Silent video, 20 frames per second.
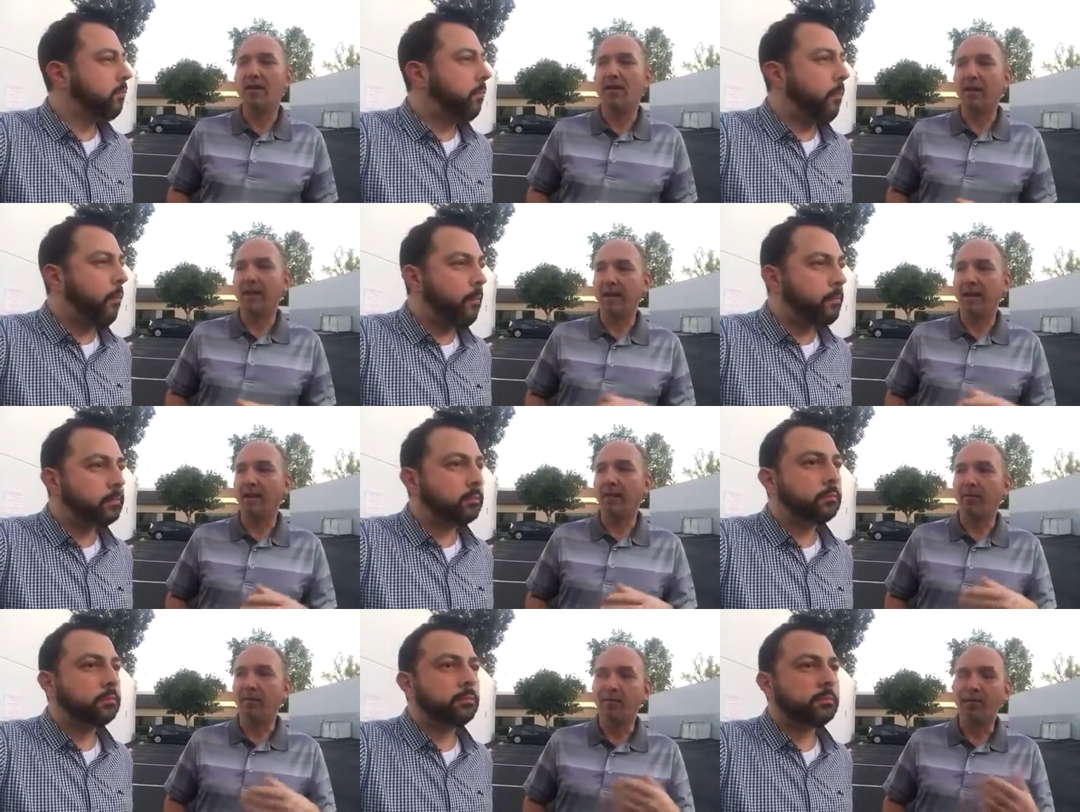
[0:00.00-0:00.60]

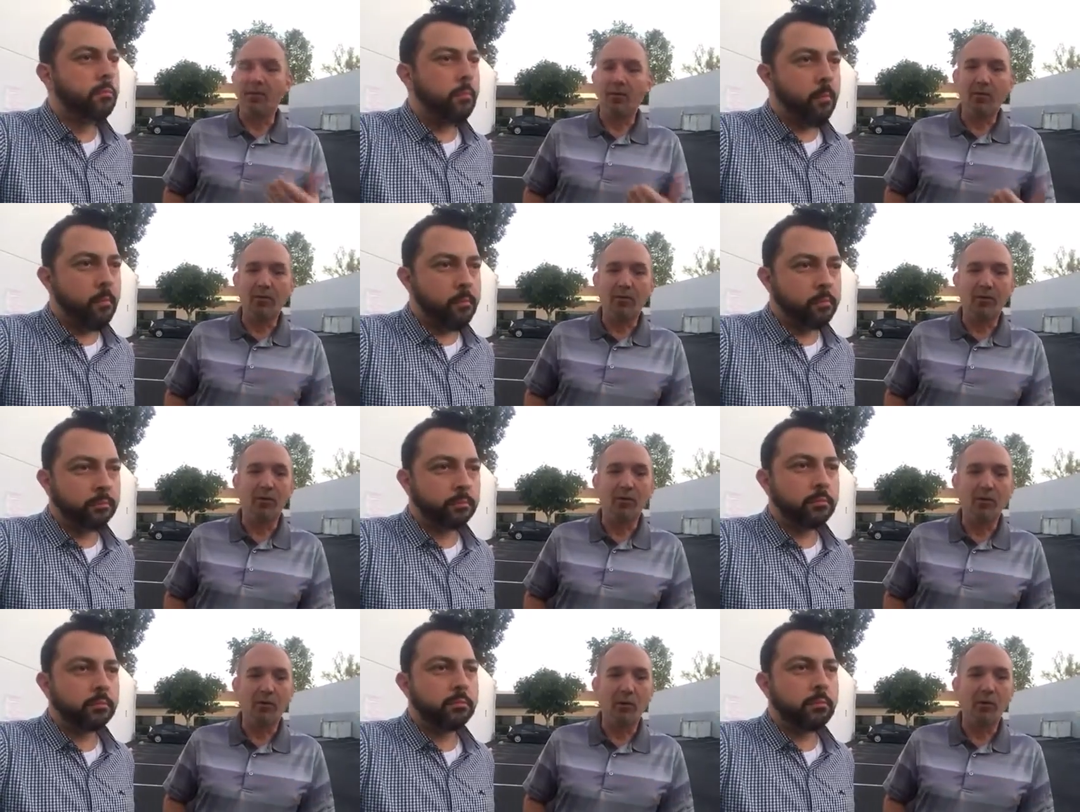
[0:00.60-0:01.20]
Speaker 1: Again, if you
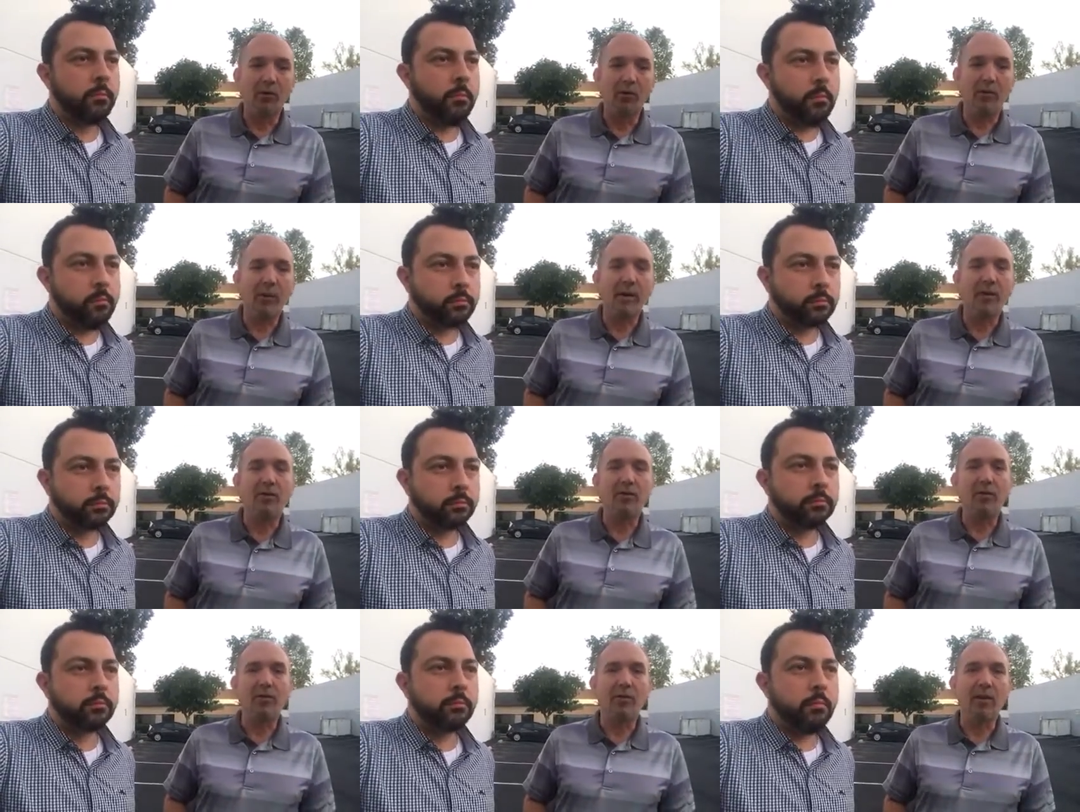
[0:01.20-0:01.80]
don't enroll a
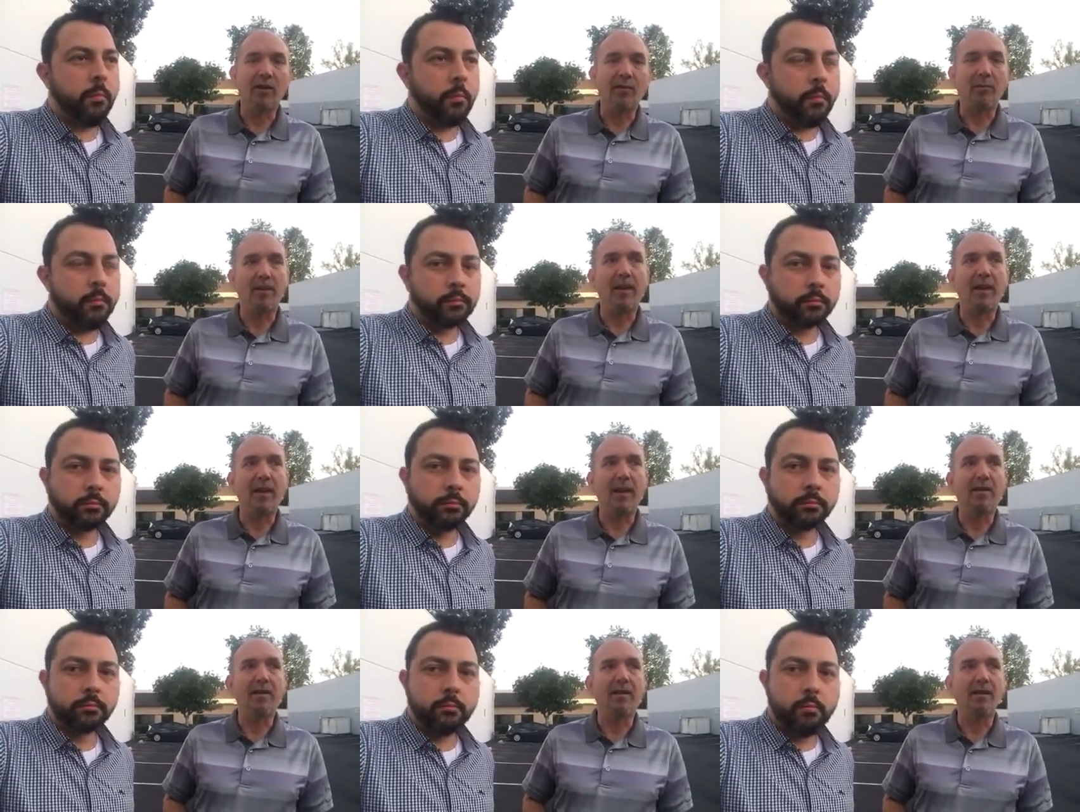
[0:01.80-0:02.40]
patient, you have to pay
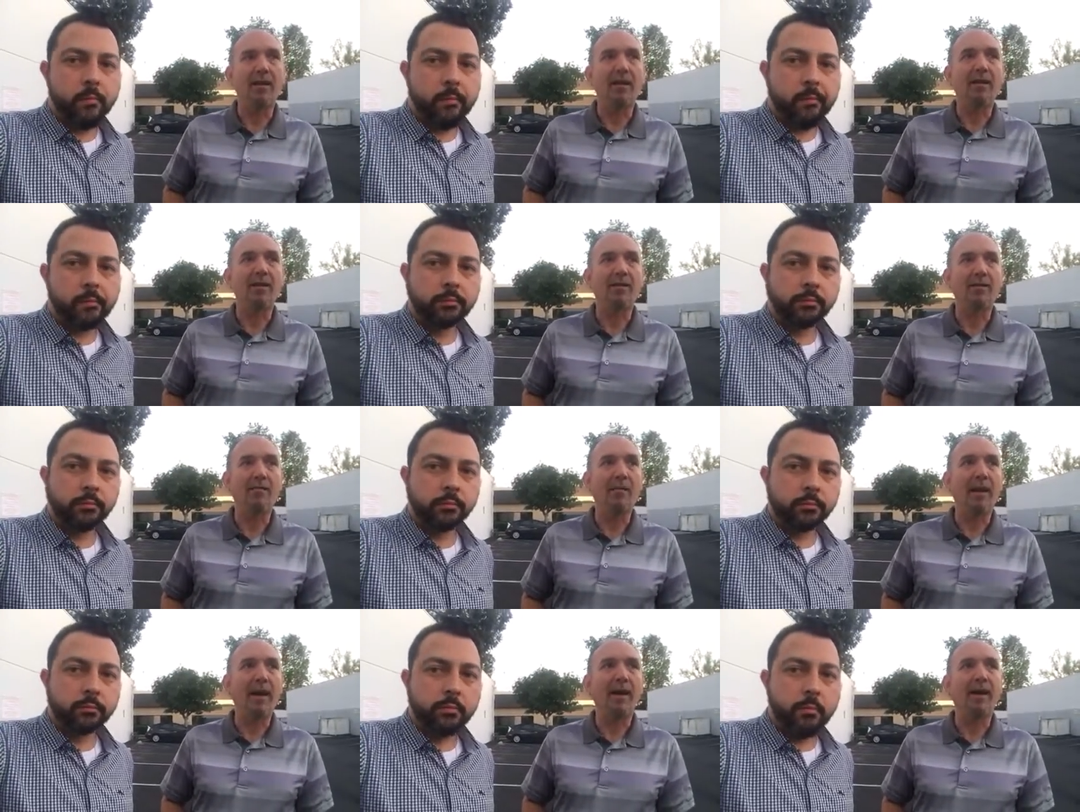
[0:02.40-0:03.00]
that
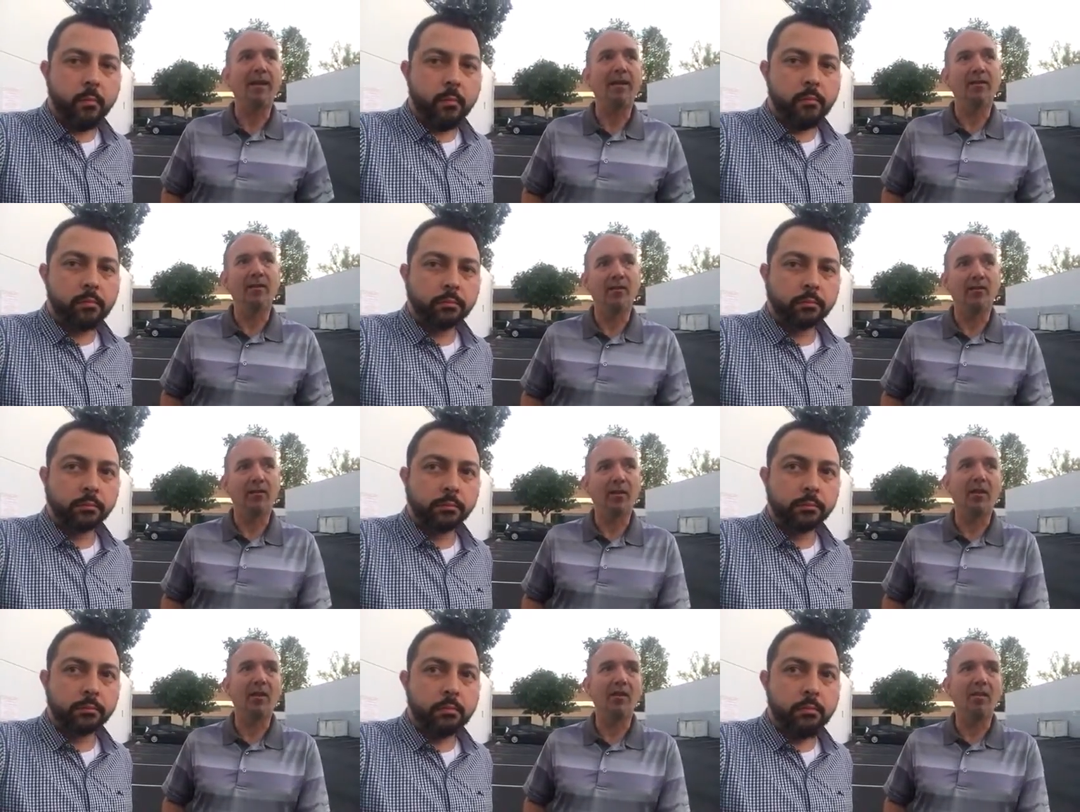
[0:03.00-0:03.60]
10,000 back and your
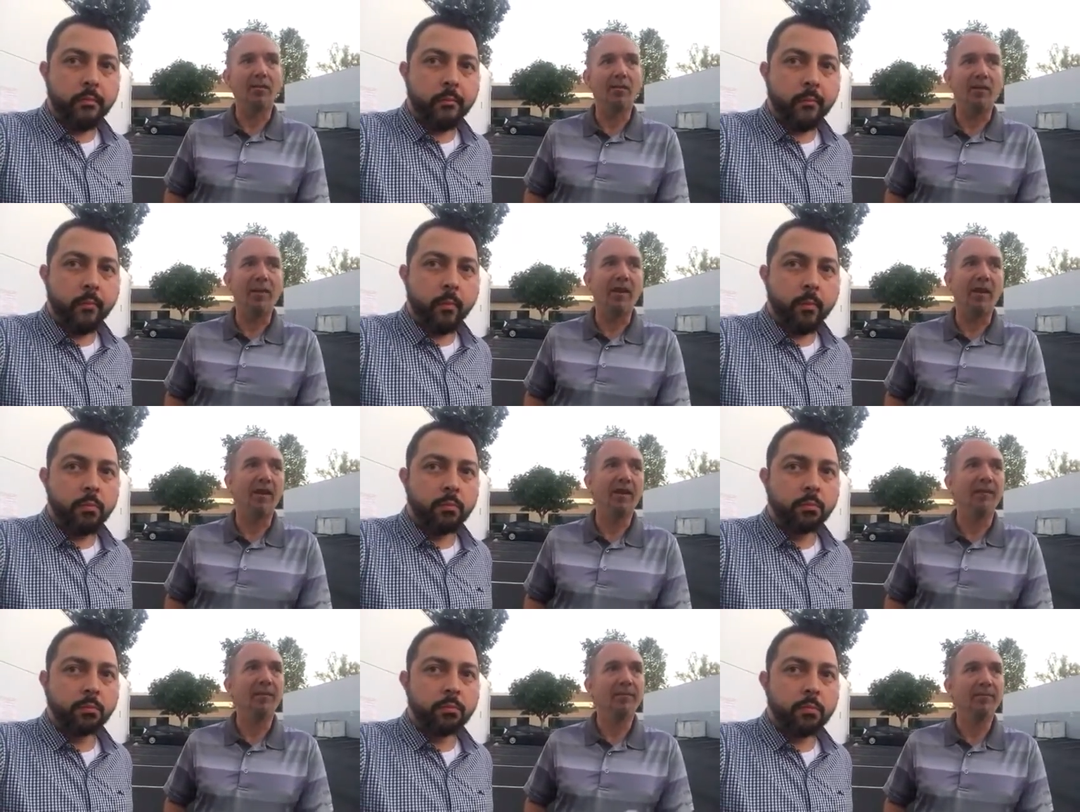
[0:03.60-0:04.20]
startup
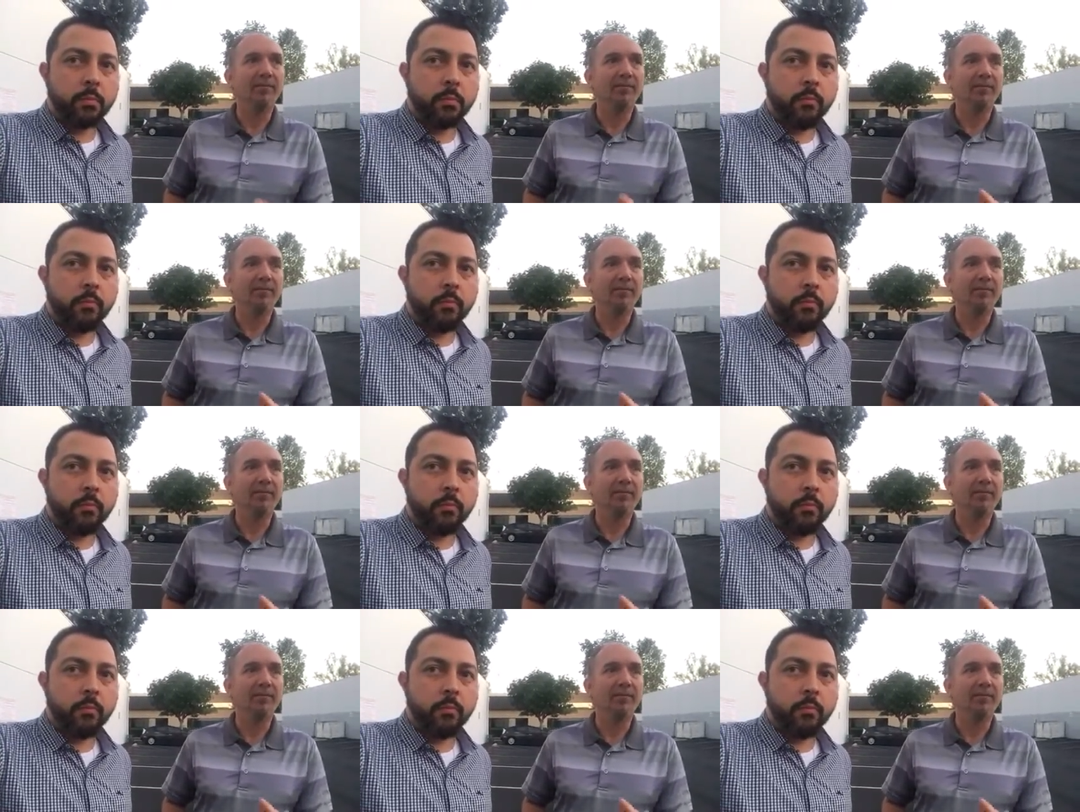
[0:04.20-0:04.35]
fee,